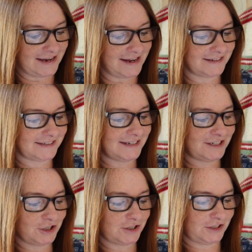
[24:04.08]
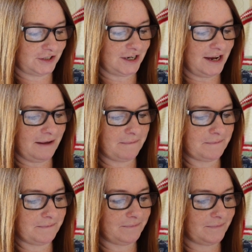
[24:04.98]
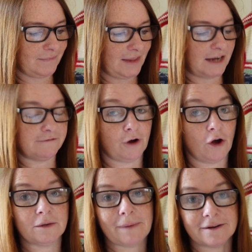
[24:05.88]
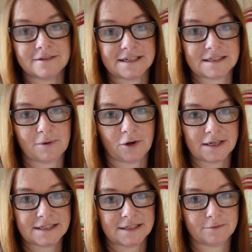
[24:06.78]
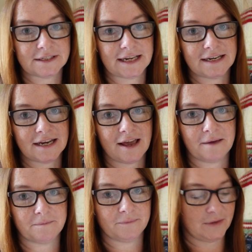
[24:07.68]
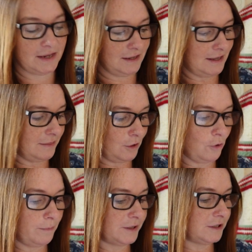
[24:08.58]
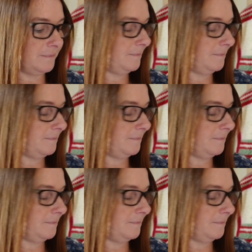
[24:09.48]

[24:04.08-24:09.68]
it. It's just I'd forgotten about it, to be honest. It was in the cupboard.